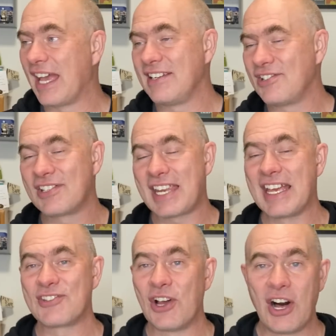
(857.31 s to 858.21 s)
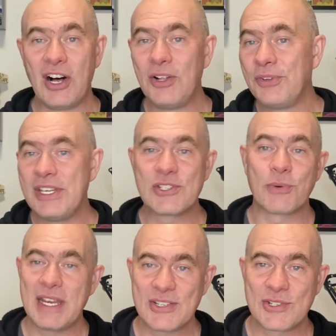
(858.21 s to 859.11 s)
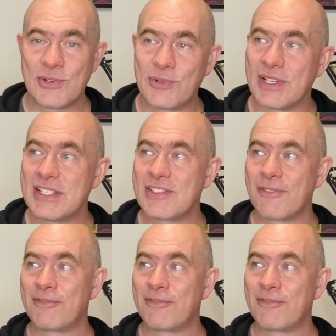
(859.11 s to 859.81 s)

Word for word: and it just has all these great stories